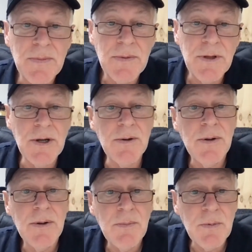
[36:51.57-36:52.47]
You know,
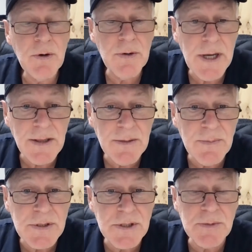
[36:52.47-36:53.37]
create the
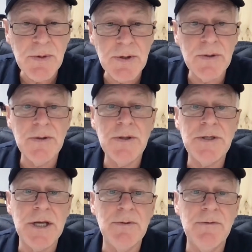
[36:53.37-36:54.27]
business model and the
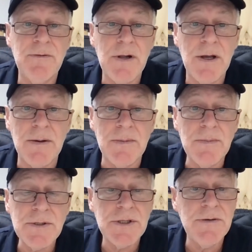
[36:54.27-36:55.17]
tech will follow.
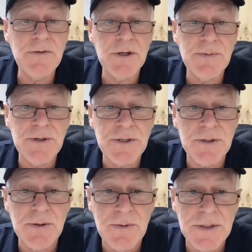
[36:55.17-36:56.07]
Steve Jobs used
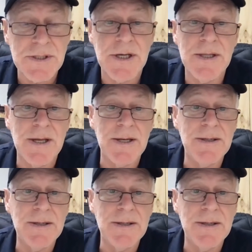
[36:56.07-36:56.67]
to always say that.